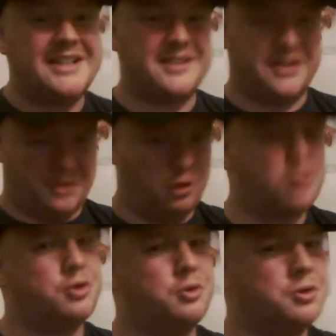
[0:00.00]
He's the
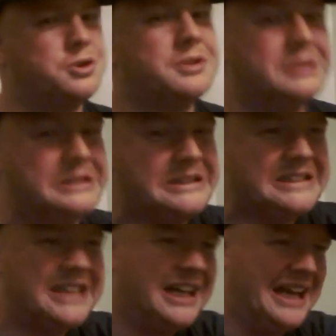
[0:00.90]
talk show host,
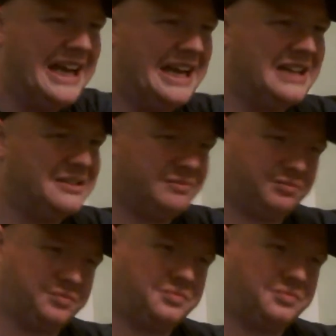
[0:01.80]
and